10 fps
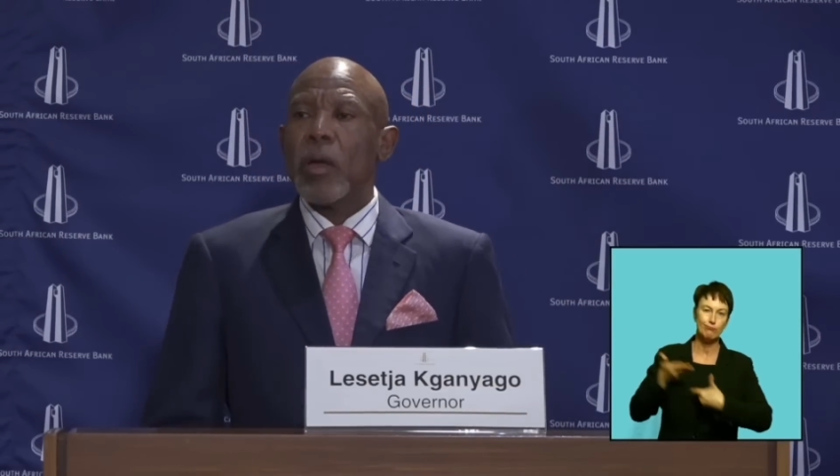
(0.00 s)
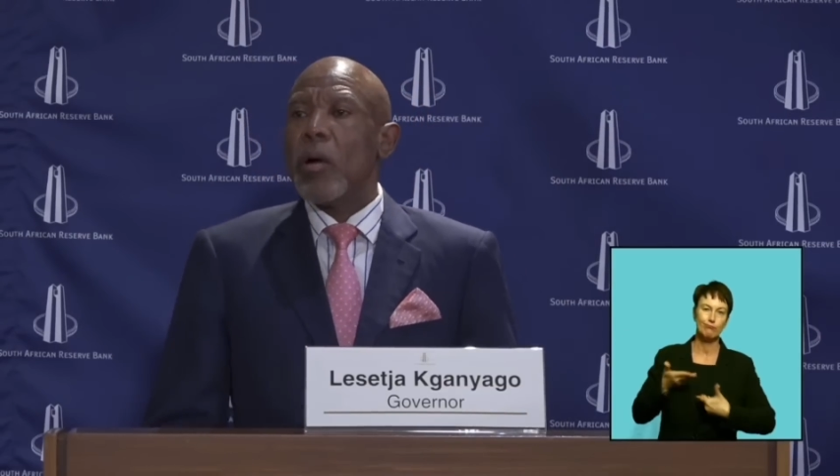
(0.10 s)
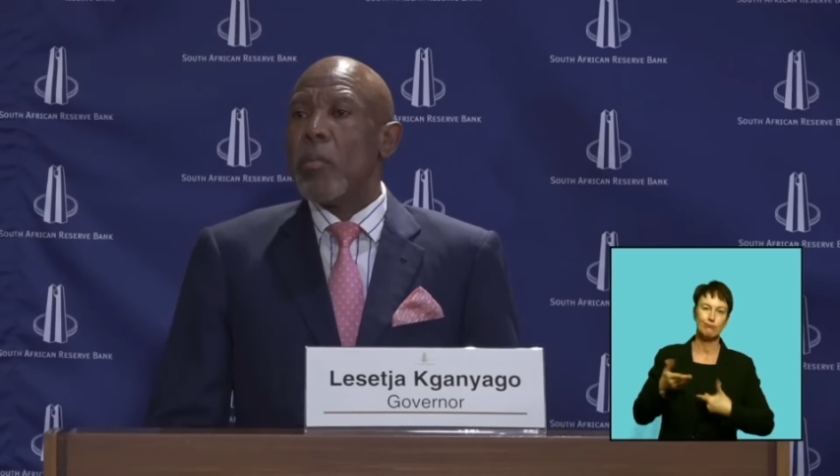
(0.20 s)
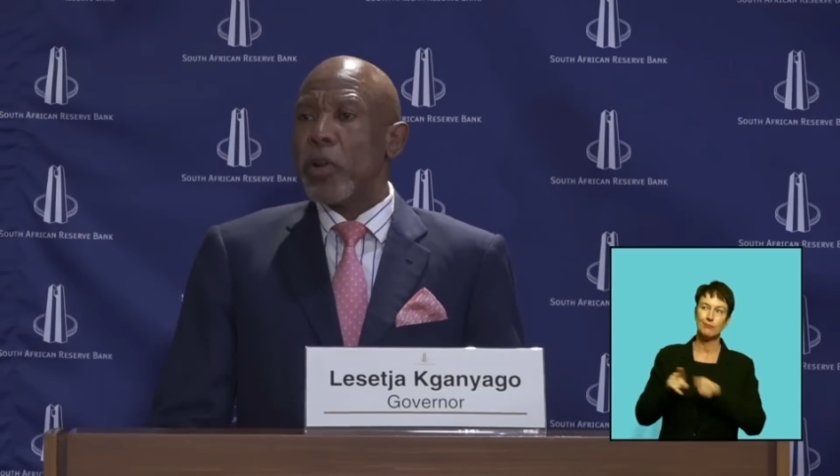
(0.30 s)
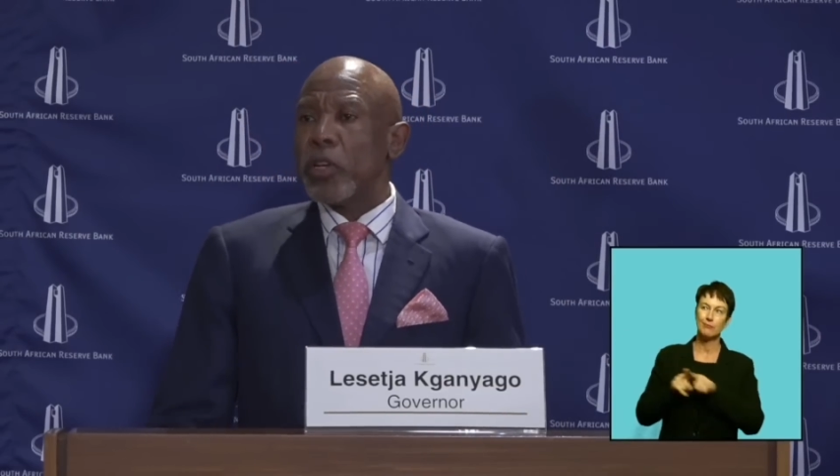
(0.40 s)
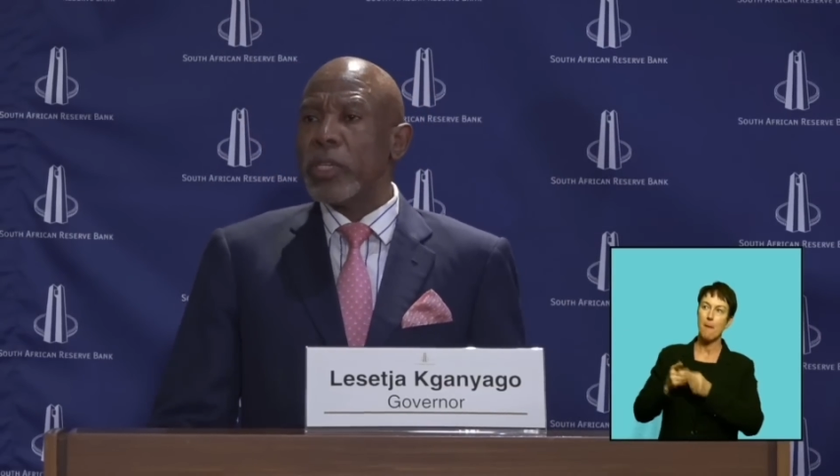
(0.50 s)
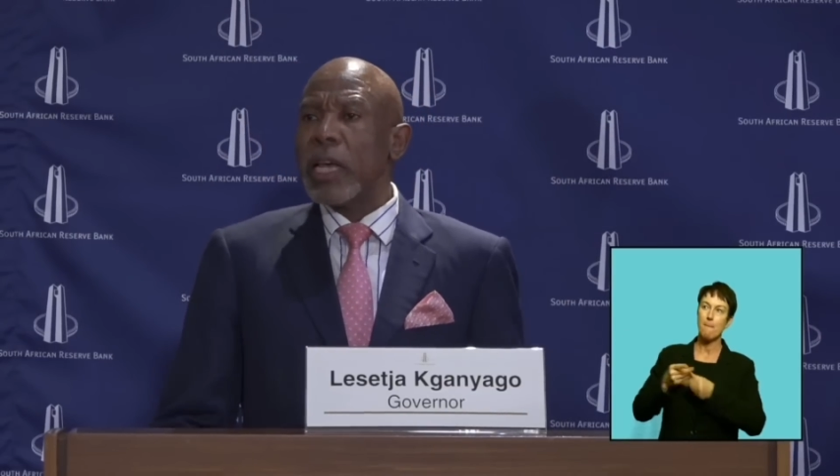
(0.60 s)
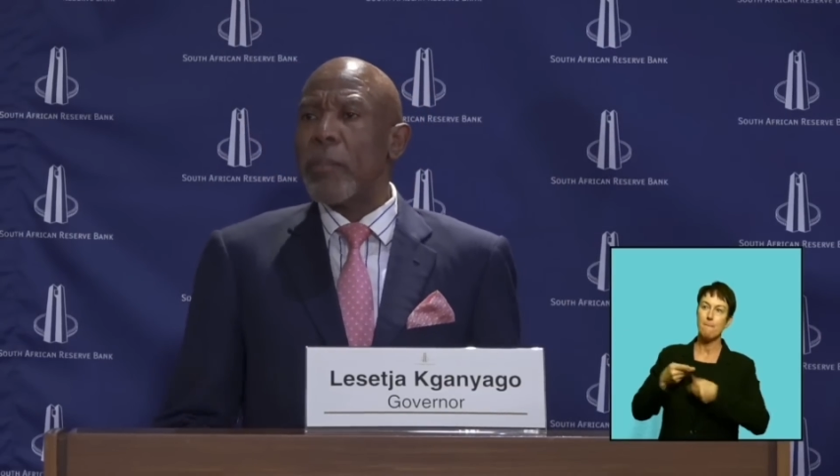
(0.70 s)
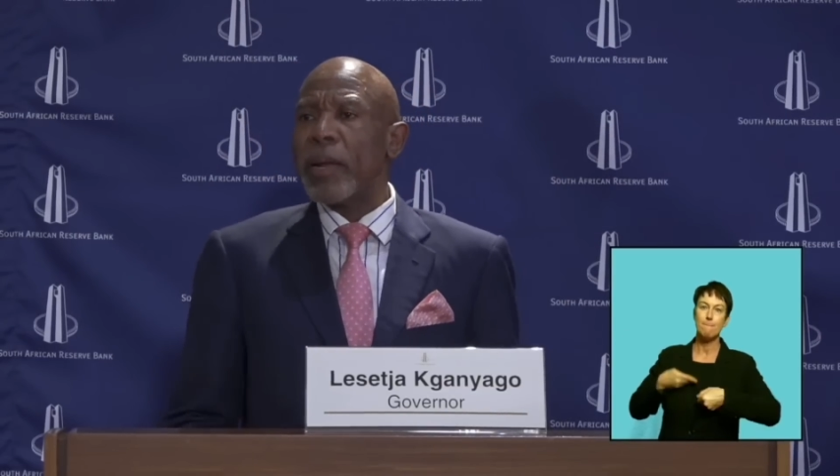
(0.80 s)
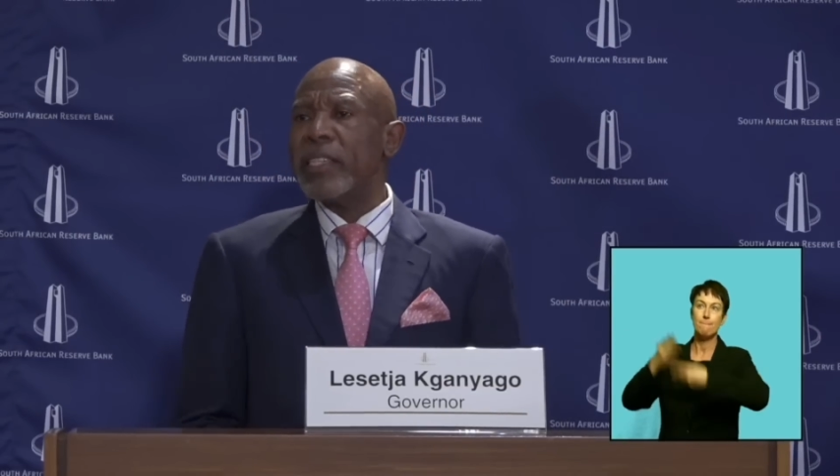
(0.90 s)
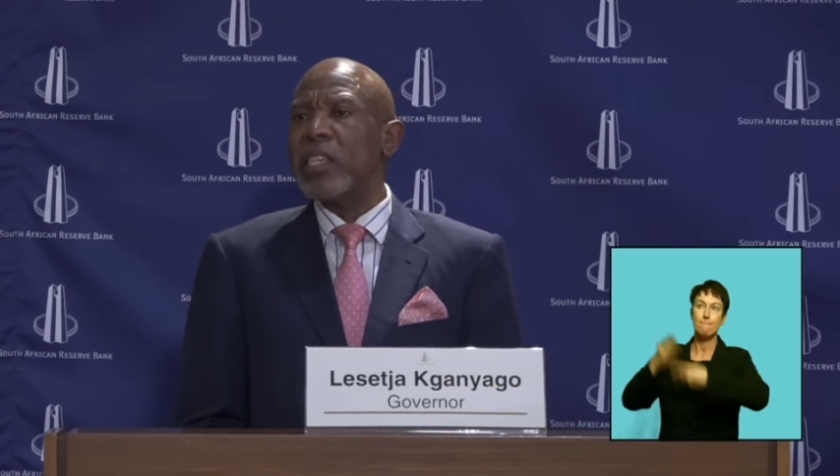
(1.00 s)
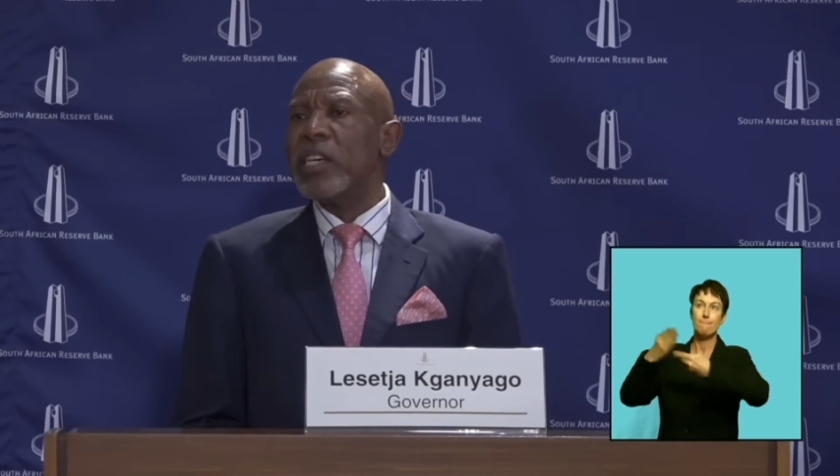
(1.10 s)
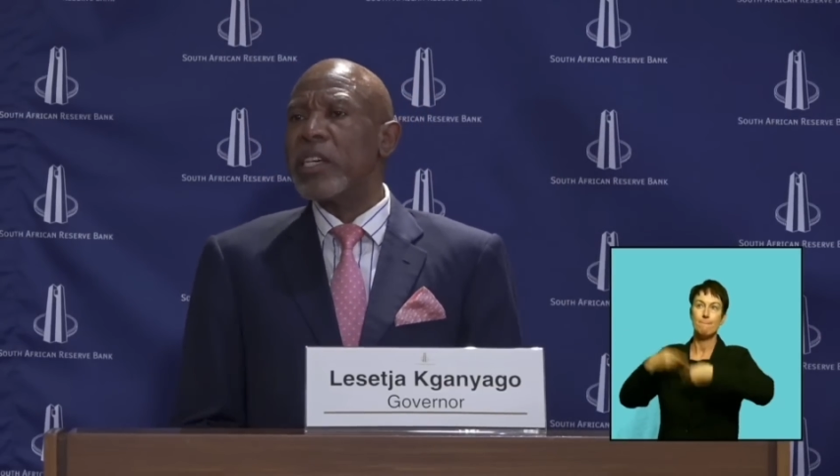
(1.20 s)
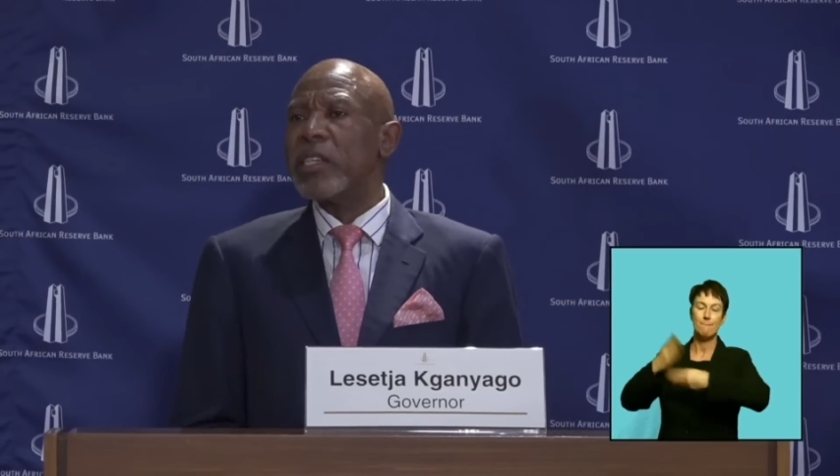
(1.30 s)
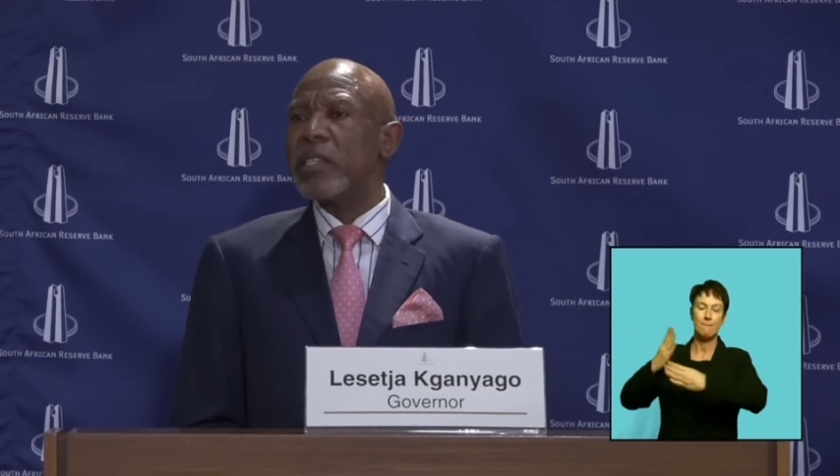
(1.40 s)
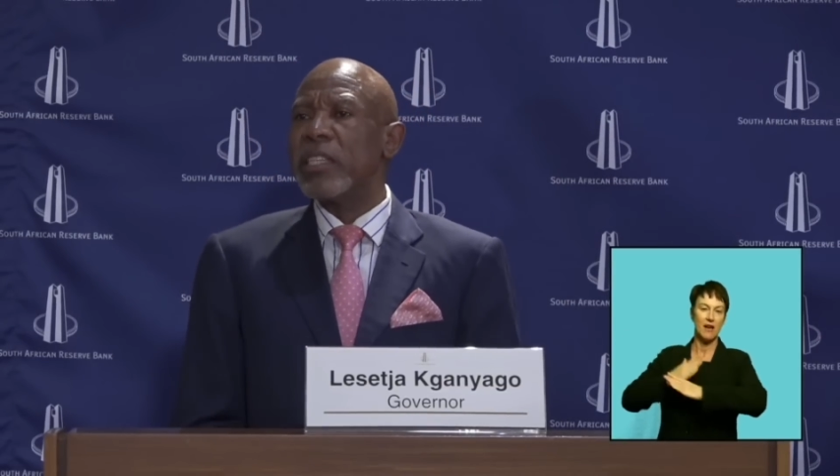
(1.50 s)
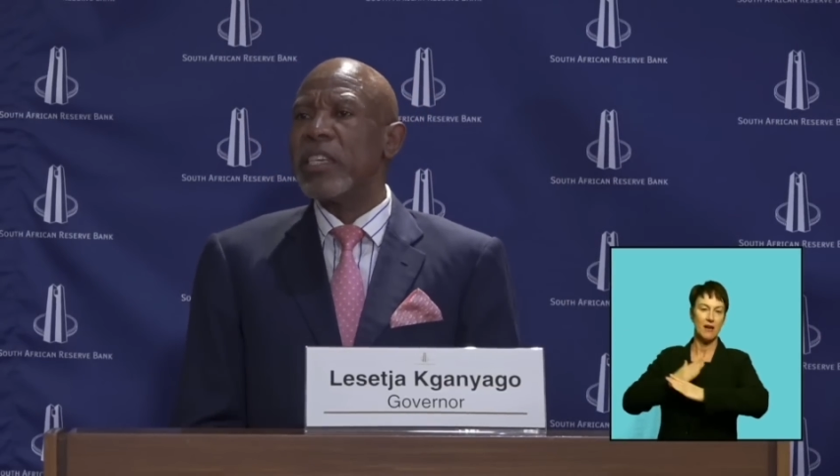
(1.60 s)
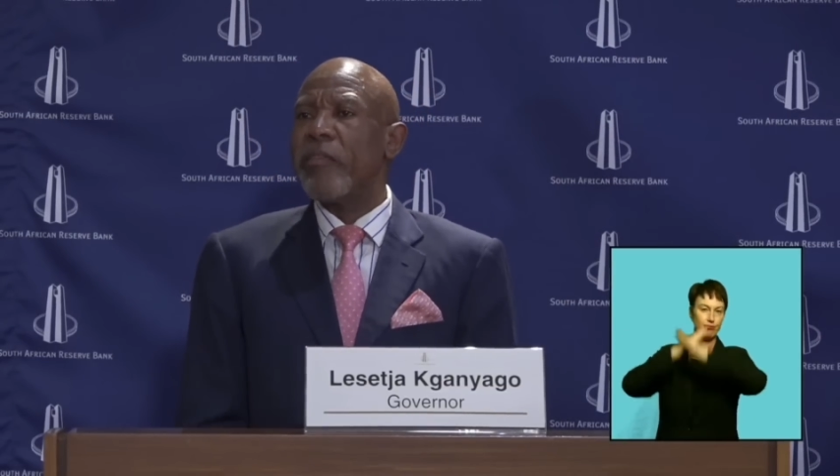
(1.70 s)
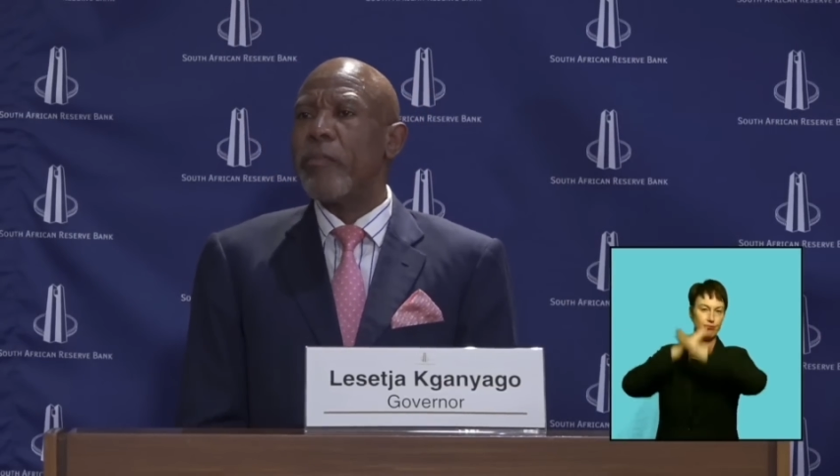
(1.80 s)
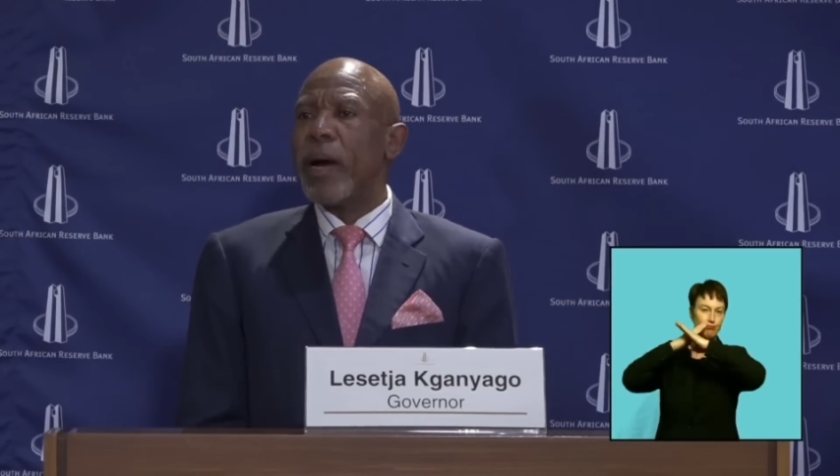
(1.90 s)
Producer price increases
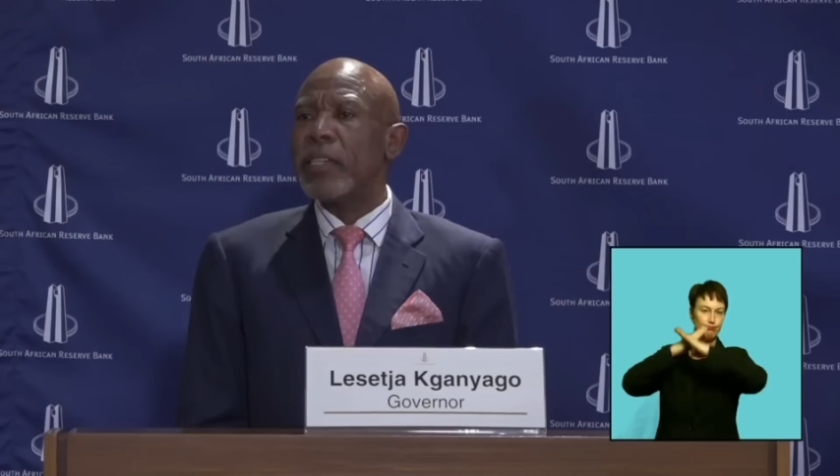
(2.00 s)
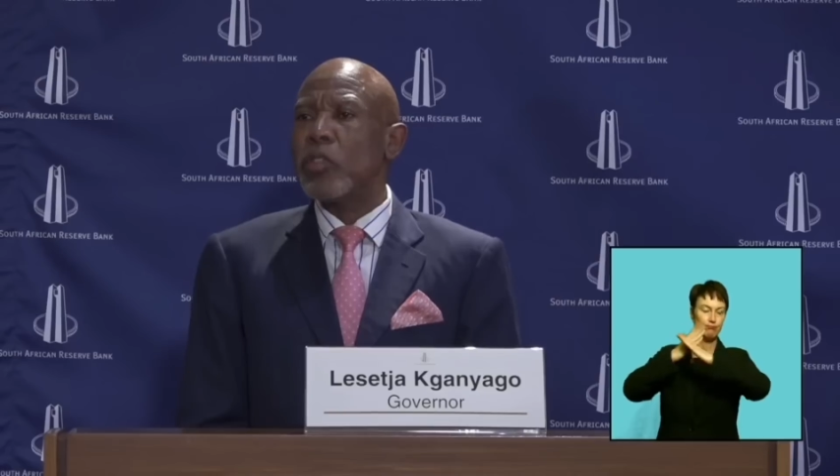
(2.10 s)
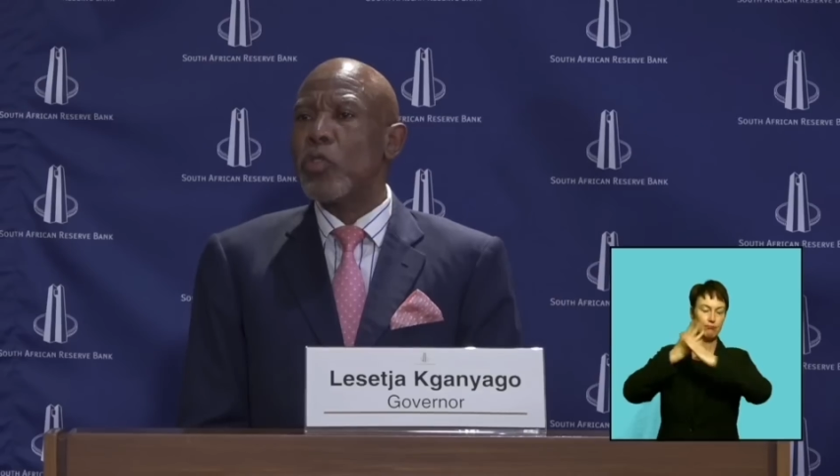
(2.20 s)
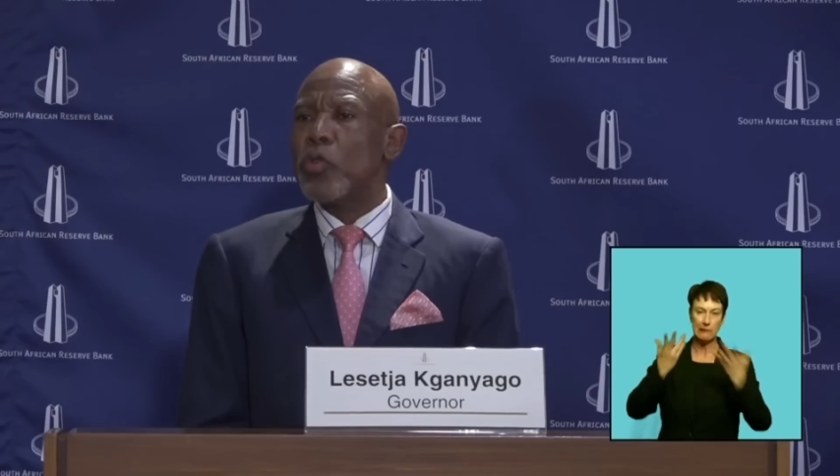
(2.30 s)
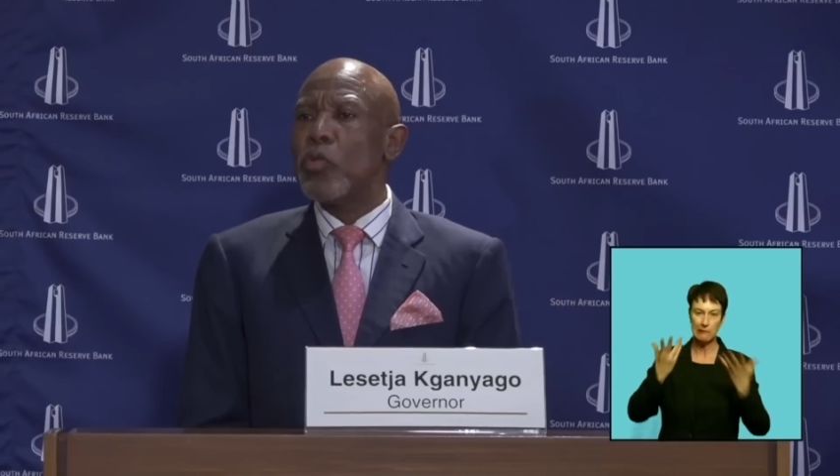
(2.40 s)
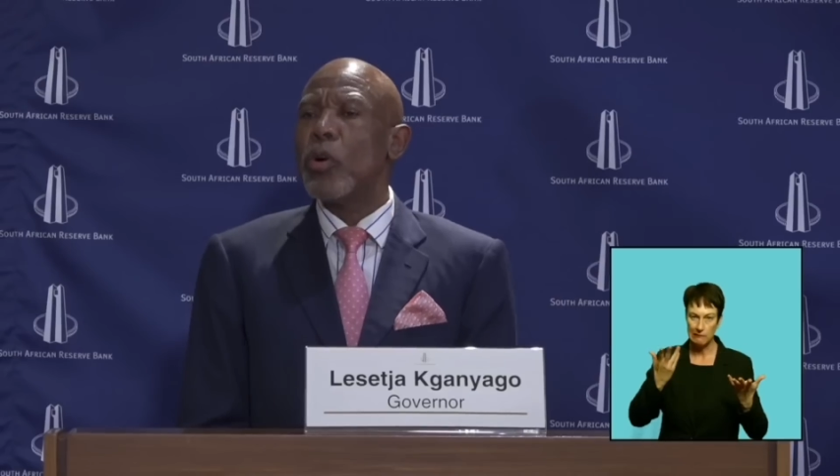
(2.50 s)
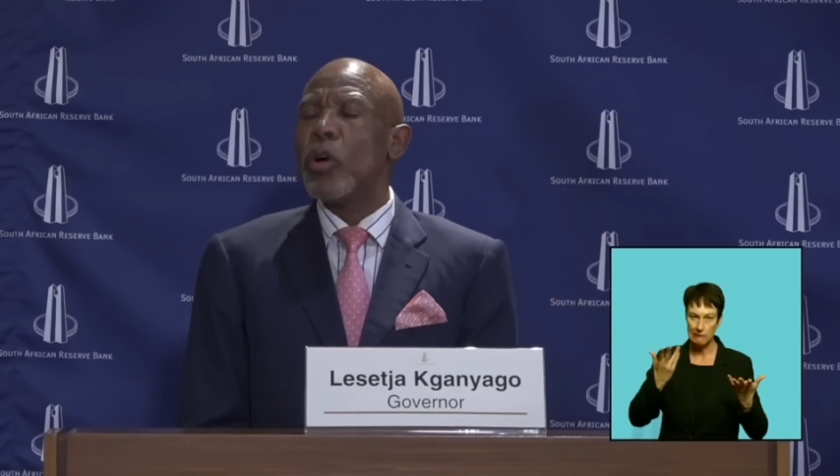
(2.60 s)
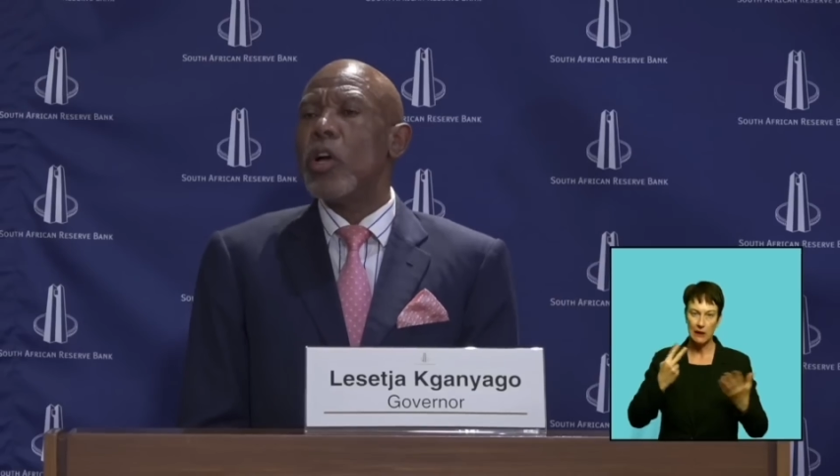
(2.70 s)
have passed through